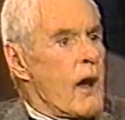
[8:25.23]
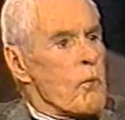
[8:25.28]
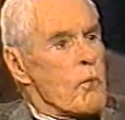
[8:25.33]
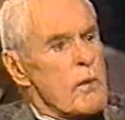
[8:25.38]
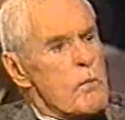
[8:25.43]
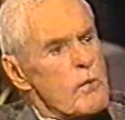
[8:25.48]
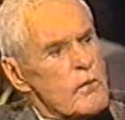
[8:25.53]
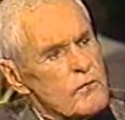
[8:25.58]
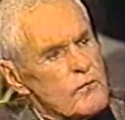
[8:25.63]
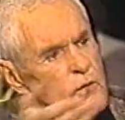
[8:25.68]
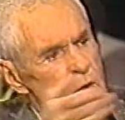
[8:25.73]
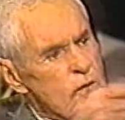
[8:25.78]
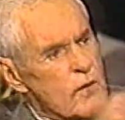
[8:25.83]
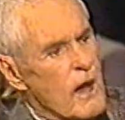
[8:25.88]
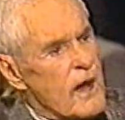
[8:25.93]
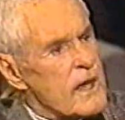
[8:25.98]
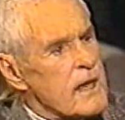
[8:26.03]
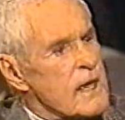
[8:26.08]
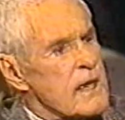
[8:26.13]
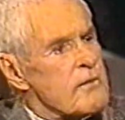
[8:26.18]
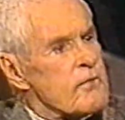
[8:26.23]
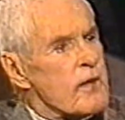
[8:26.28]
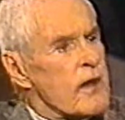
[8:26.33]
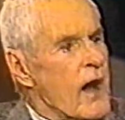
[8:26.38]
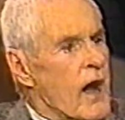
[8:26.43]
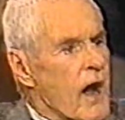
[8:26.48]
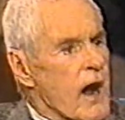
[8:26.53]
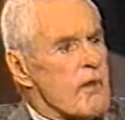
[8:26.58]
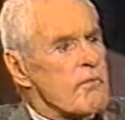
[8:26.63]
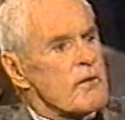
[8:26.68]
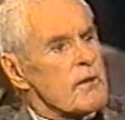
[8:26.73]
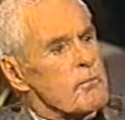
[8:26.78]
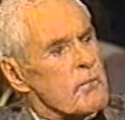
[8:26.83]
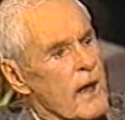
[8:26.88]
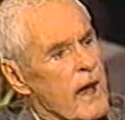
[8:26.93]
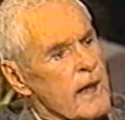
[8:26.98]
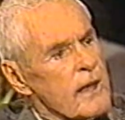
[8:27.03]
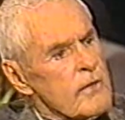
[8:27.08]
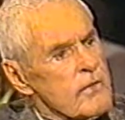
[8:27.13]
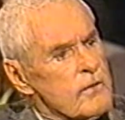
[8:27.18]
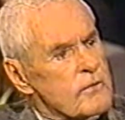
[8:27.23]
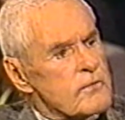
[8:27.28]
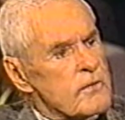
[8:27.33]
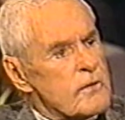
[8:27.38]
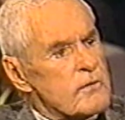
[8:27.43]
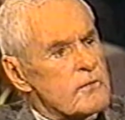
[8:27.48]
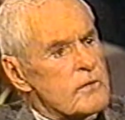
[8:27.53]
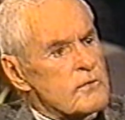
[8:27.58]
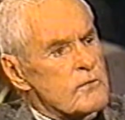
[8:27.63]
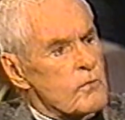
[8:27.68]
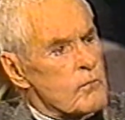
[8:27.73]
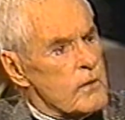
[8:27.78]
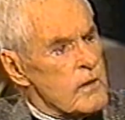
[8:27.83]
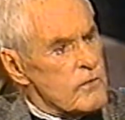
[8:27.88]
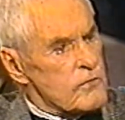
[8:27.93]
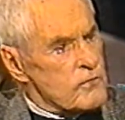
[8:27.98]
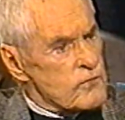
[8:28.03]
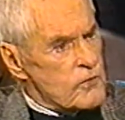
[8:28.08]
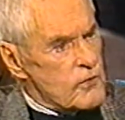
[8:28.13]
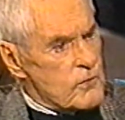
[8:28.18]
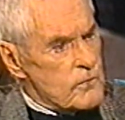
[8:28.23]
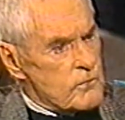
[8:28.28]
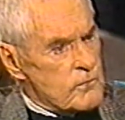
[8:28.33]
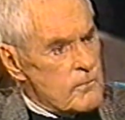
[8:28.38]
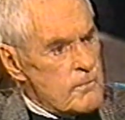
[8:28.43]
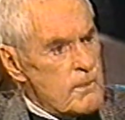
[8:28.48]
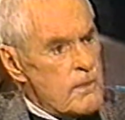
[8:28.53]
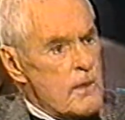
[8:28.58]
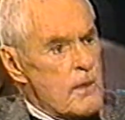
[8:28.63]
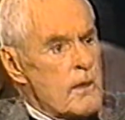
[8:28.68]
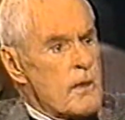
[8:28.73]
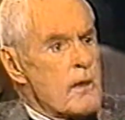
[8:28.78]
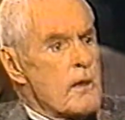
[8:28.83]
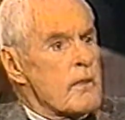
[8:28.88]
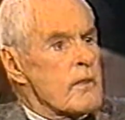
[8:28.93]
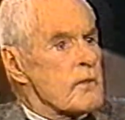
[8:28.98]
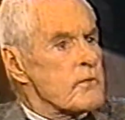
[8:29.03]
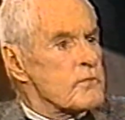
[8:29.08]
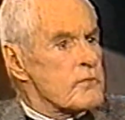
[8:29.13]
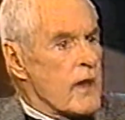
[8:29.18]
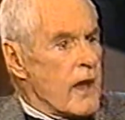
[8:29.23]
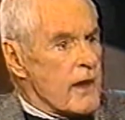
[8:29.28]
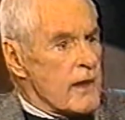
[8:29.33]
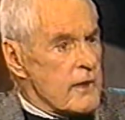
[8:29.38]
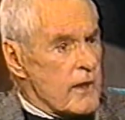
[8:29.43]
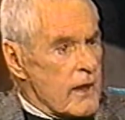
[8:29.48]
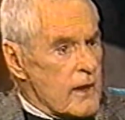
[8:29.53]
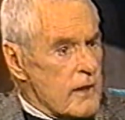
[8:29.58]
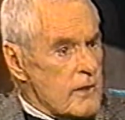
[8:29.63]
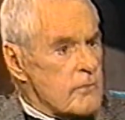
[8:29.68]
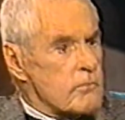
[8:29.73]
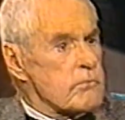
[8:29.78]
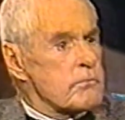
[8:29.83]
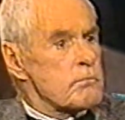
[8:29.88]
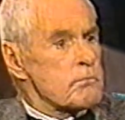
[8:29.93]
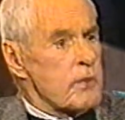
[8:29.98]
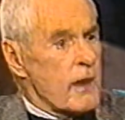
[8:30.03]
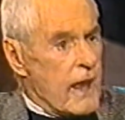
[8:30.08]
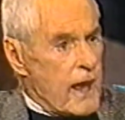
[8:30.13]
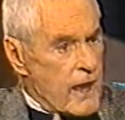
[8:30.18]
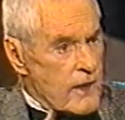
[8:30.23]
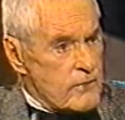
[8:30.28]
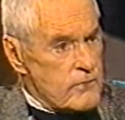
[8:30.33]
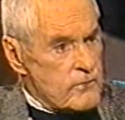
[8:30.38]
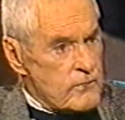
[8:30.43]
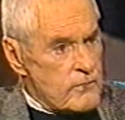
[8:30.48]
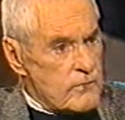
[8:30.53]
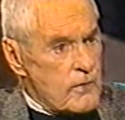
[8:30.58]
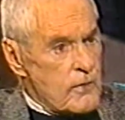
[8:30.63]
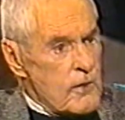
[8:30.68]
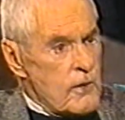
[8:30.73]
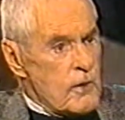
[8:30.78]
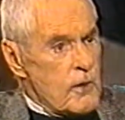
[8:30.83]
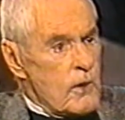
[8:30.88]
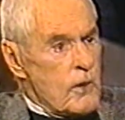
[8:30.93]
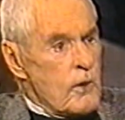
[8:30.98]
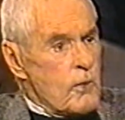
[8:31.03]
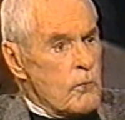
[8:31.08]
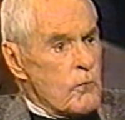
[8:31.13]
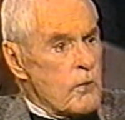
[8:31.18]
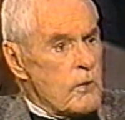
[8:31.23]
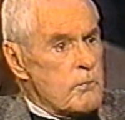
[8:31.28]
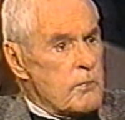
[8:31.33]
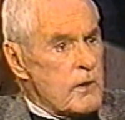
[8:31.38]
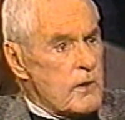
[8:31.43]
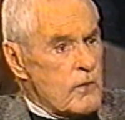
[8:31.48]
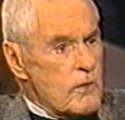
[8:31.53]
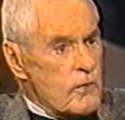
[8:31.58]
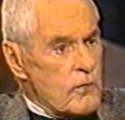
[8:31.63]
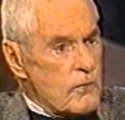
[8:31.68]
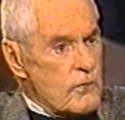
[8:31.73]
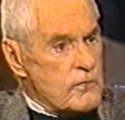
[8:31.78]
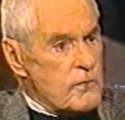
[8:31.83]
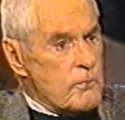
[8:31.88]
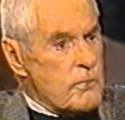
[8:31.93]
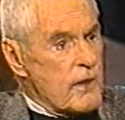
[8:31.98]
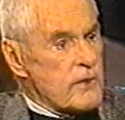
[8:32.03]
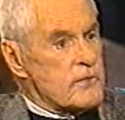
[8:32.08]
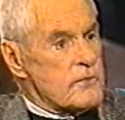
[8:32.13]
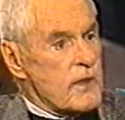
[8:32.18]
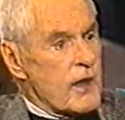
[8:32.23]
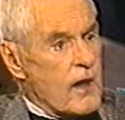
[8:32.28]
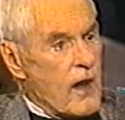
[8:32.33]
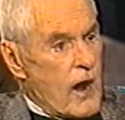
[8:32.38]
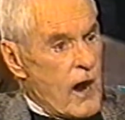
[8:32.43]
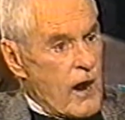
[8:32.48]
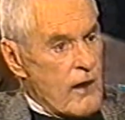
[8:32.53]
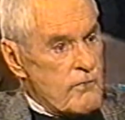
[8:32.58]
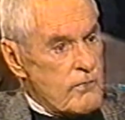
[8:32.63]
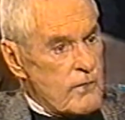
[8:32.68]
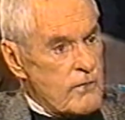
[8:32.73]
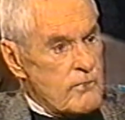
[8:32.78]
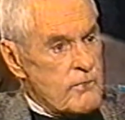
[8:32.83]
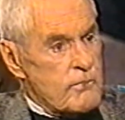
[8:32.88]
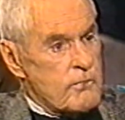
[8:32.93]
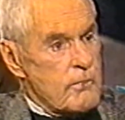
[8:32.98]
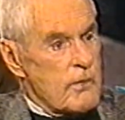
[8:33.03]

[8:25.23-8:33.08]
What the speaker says: We were so naive at Harvard back in the 60s that we assumed that psychedelic plants would be used at places like Harvard,